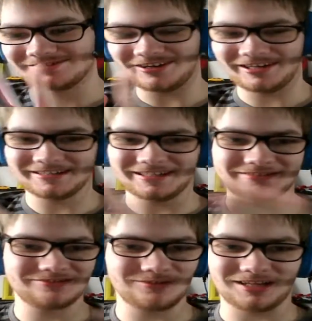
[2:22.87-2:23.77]
Sorry I
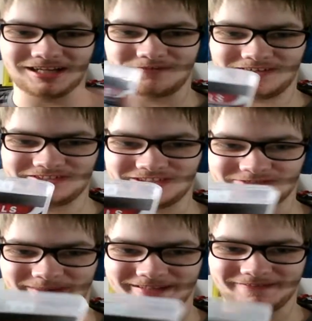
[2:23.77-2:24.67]
didn't do a lot of research,
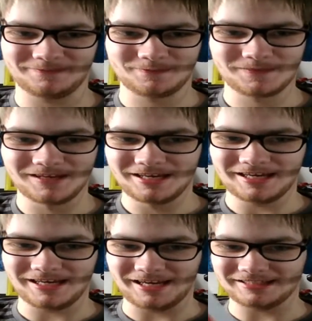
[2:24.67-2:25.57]
but
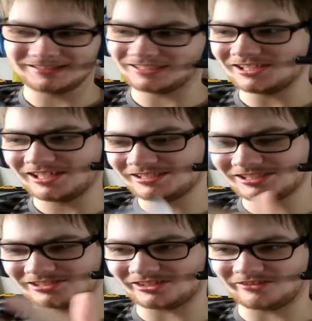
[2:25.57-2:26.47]
uh, ju it's
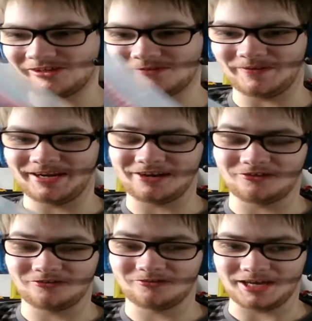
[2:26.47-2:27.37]
just a quick video,
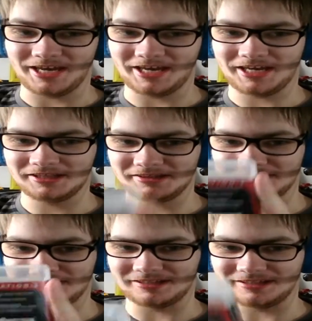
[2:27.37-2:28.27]

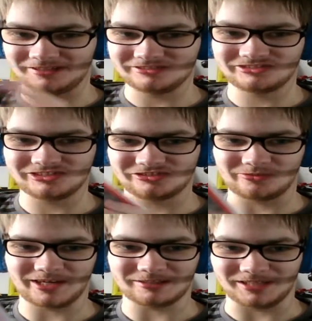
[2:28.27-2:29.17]
and uh, this is just a
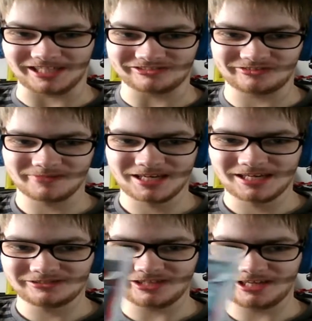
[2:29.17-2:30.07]
random list.
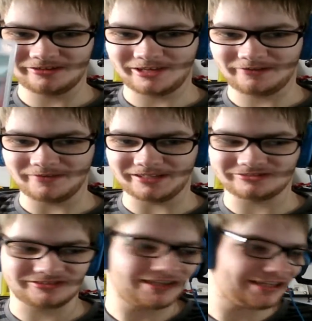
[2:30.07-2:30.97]
So anyways,
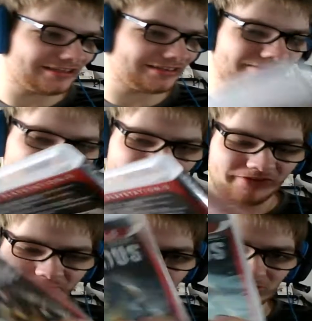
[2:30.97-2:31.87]

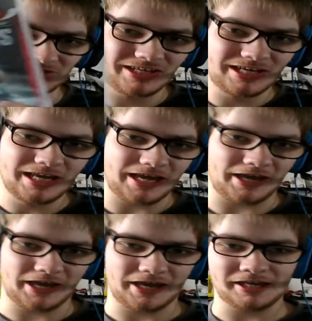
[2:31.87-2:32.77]
Infamous.
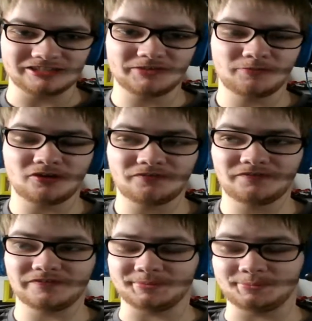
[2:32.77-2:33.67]
Uh, is it worth?
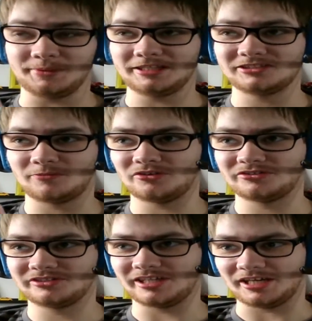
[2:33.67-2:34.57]
Is it worth
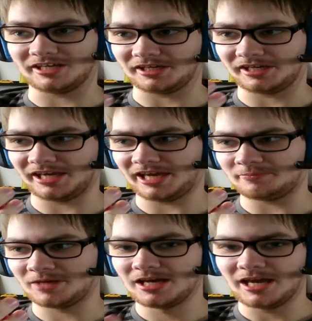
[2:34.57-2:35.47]
the game?
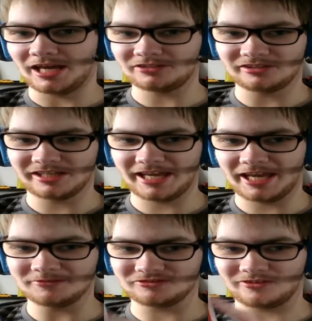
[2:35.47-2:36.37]
Actually, the
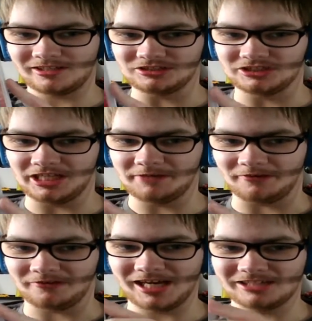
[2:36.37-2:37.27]
game is really cheap.
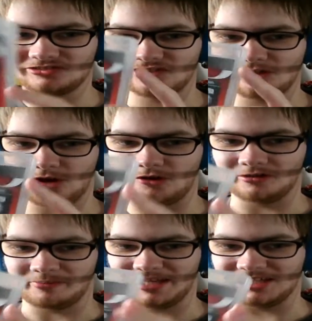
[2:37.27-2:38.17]
If you guys still own
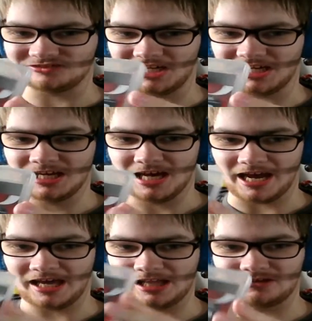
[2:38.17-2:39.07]
a PS3,
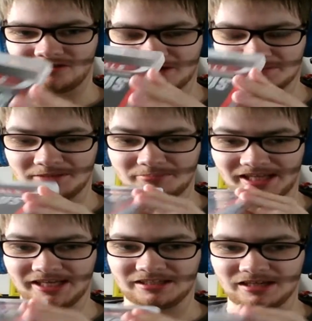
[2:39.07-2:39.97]
I highly recommend
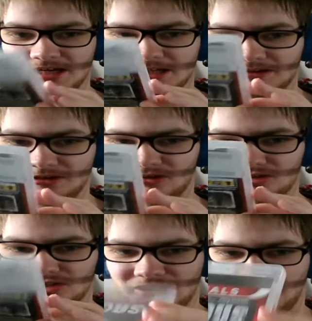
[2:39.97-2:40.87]
playing it the
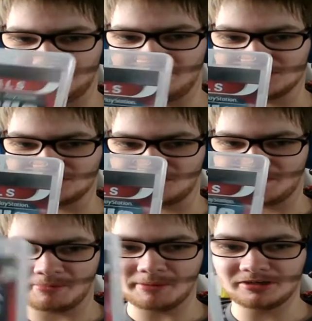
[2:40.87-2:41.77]
original Infamous. I
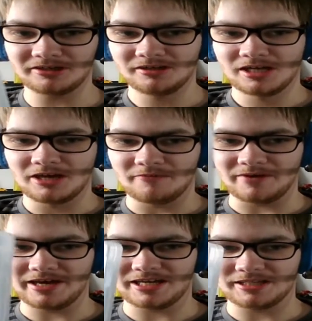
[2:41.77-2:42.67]
remember
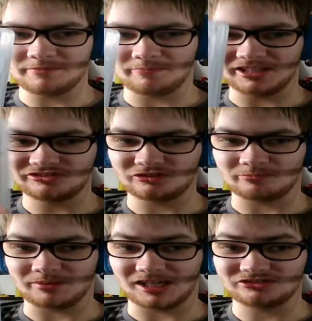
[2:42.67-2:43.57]
when PlayStation
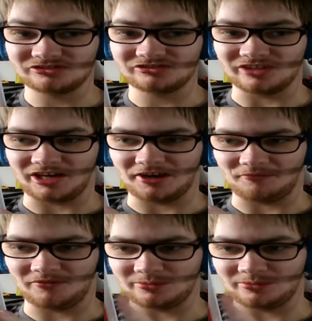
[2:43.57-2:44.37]
Plus uh,